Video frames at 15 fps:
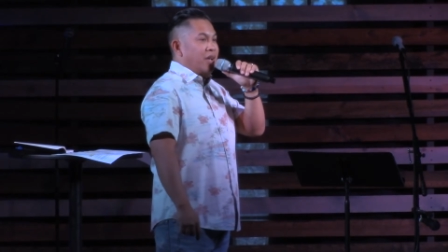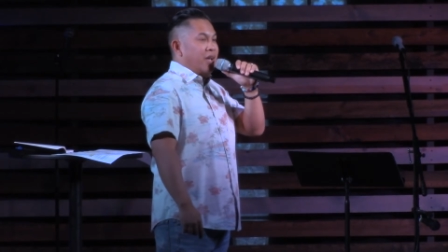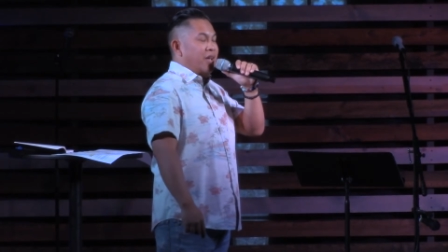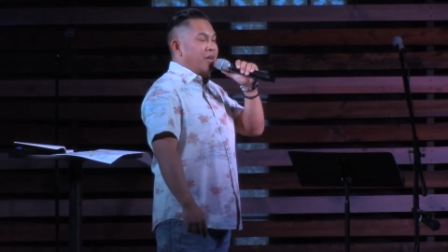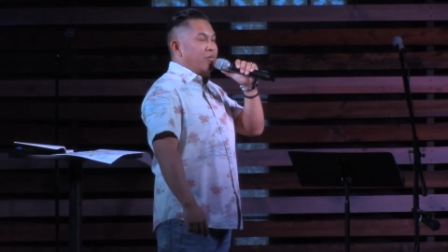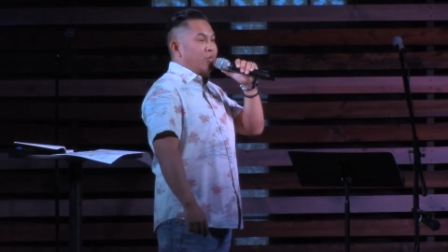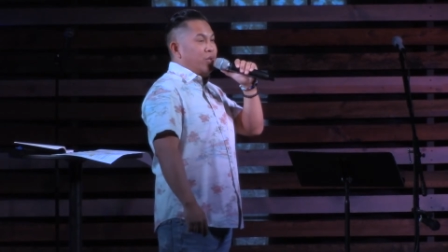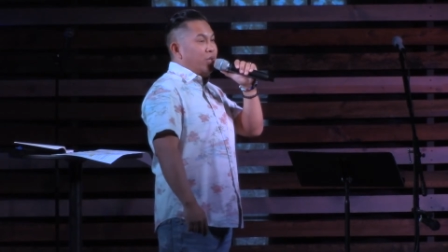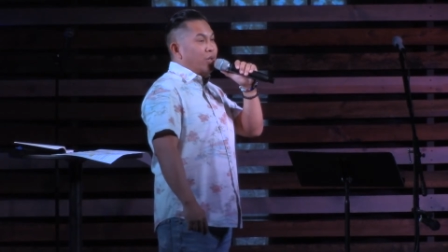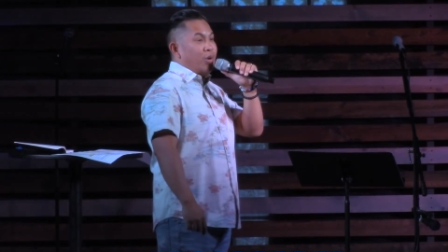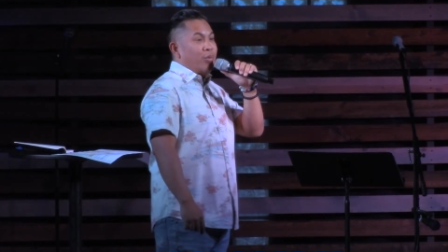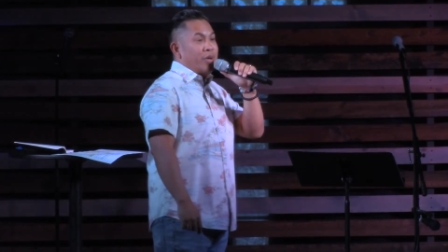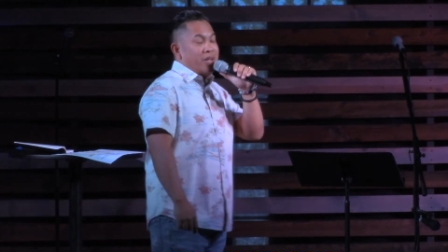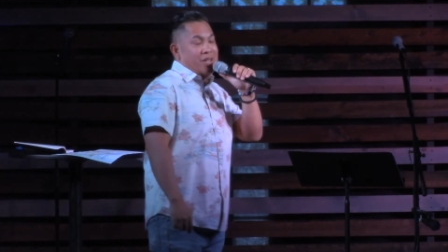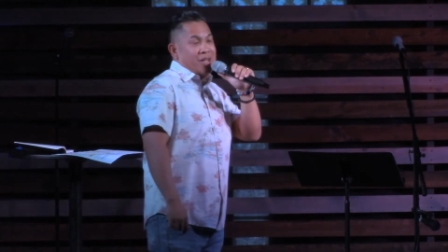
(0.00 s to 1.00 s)
And when you don't
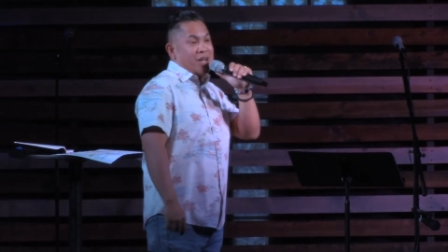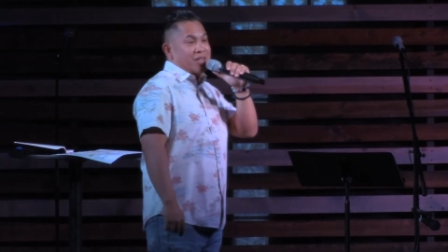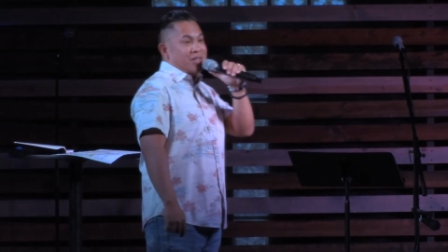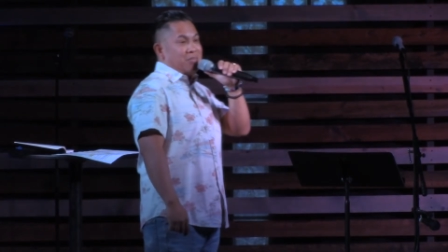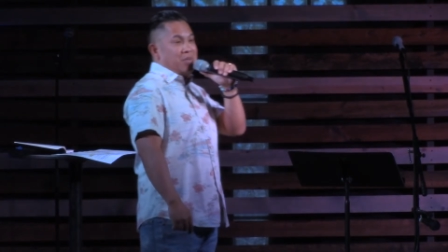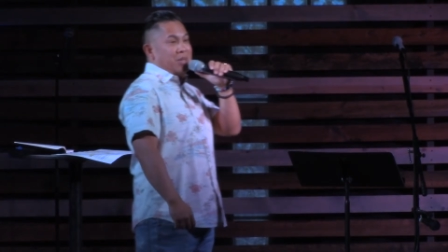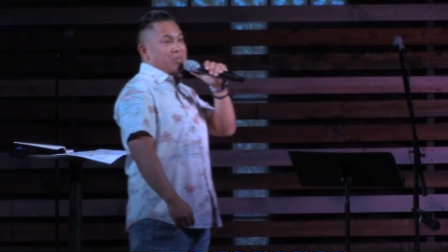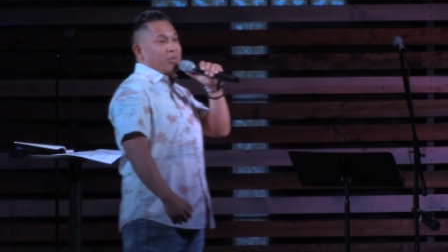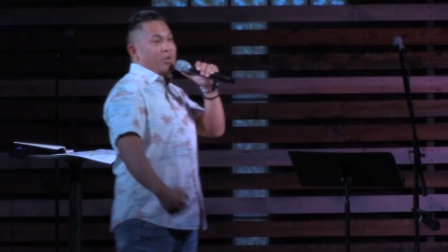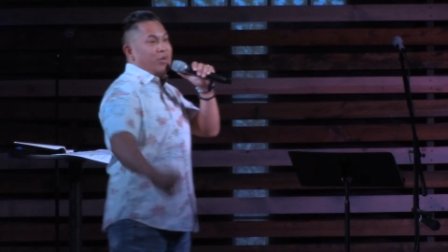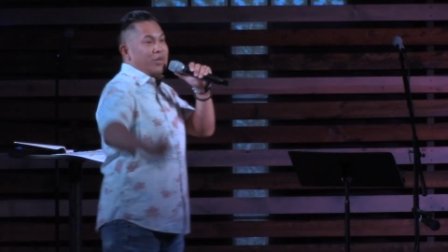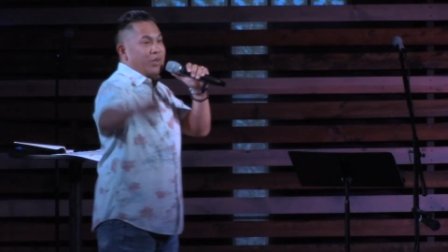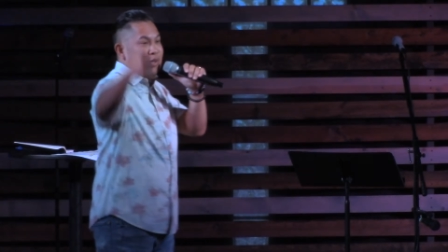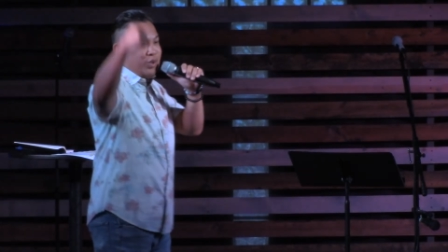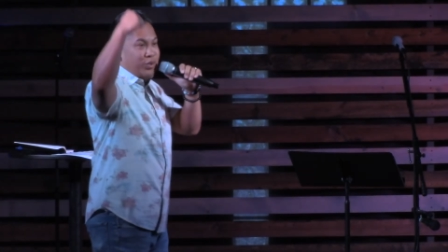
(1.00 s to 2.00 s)
want to talk to people,
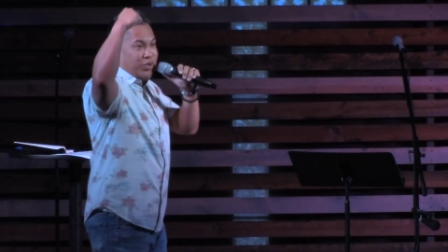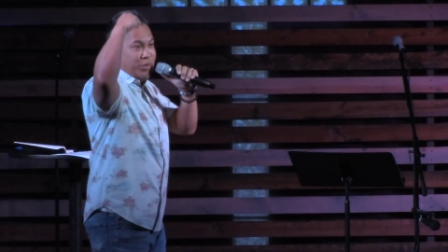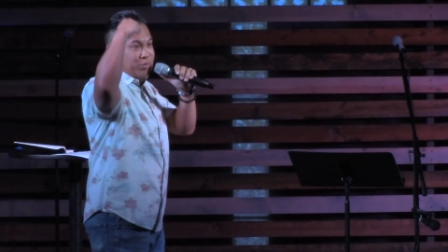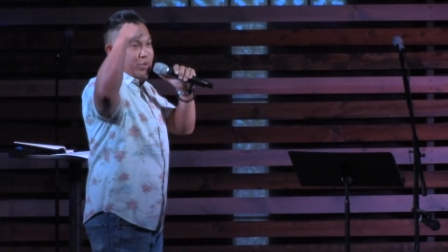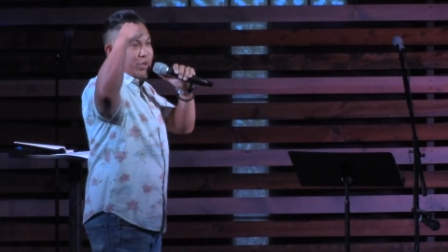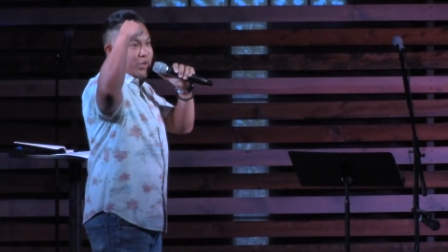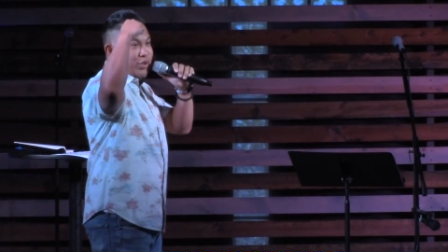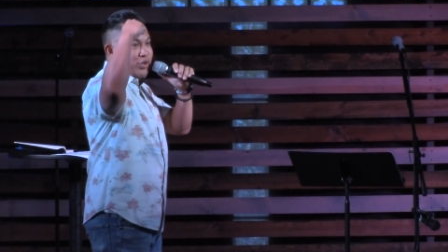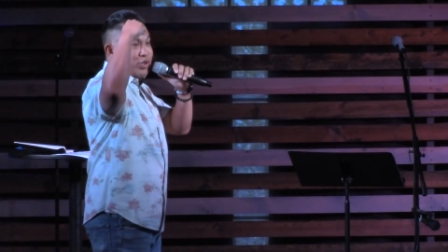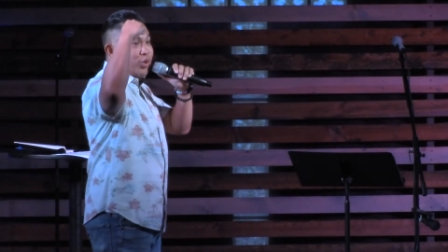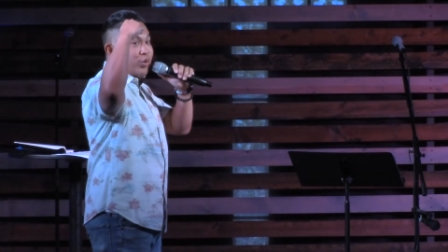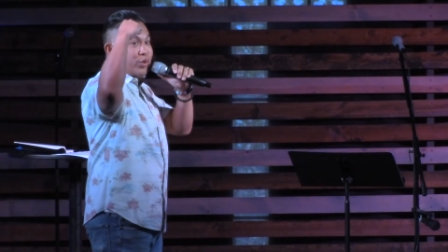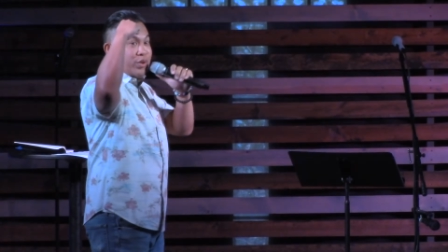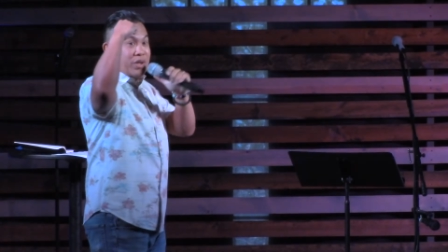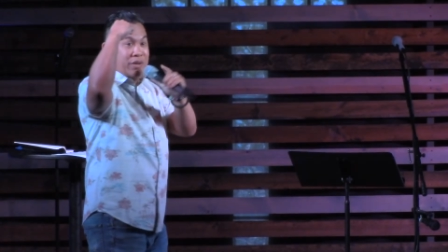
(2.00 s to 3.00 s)
they'll usually put on the shoulder,